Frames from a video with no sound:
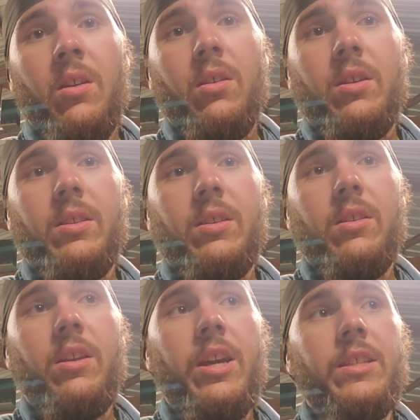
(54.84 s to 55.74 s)
Because
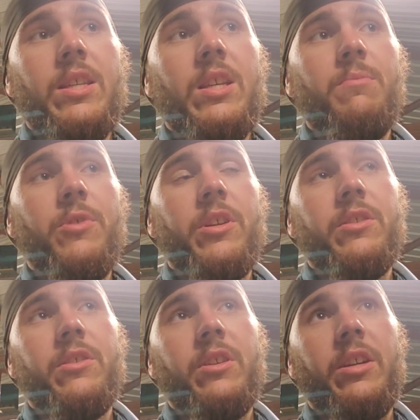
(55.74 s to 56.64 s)
an AC
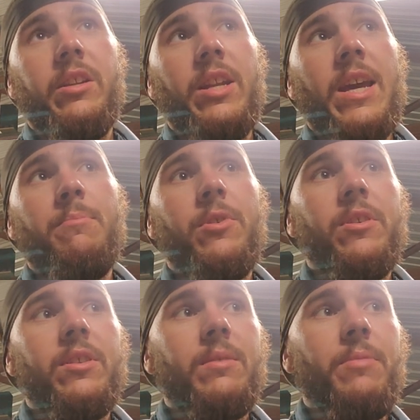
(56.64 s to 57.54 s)
compressor at
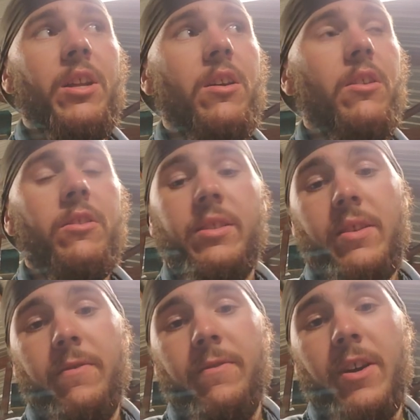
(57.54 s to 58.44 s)
Napa is about
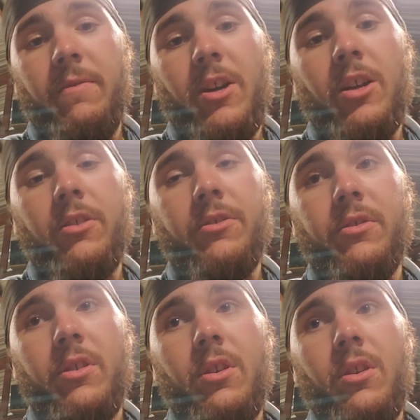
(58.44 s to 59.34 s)

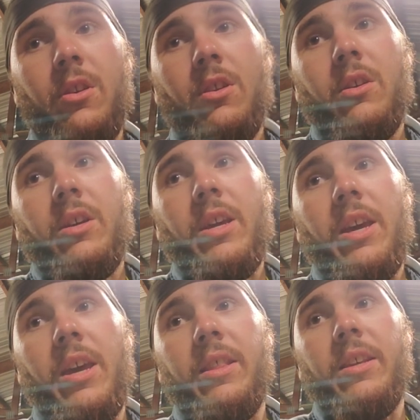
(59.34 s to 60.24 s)
$175,
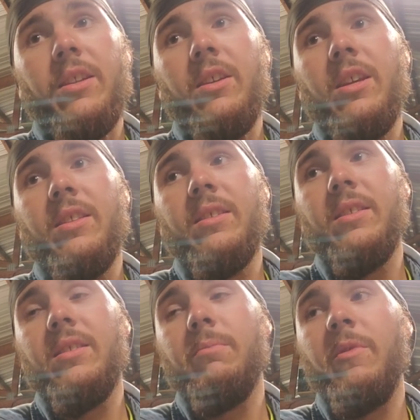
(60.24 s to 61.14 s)
and then to get the
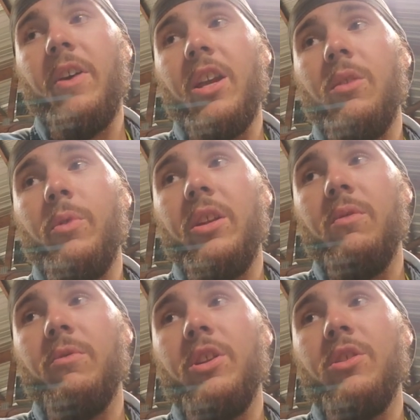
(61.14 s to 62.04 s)
system evacuated
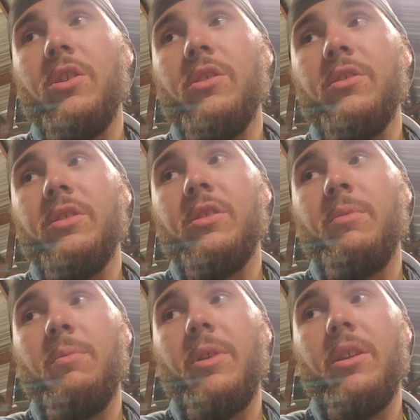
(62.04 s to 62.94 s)
and recharged is going to
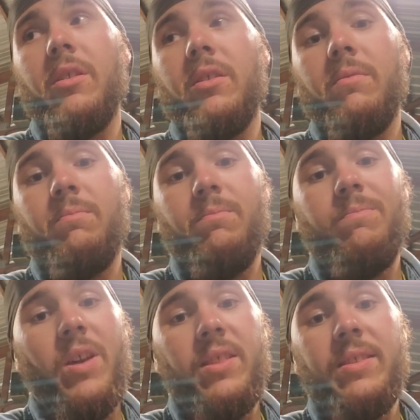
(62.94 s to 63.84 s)
be about the